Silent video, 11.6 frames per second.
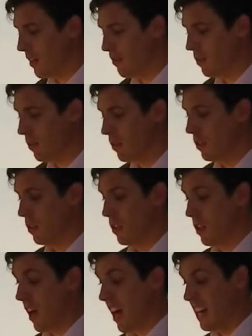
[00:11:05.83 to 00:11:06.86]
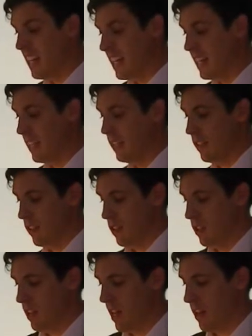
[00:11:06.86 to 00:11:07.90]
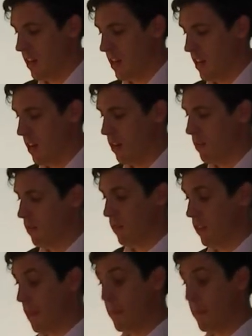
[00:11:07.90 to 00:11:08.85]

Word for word: IDs that uh, can be discussed.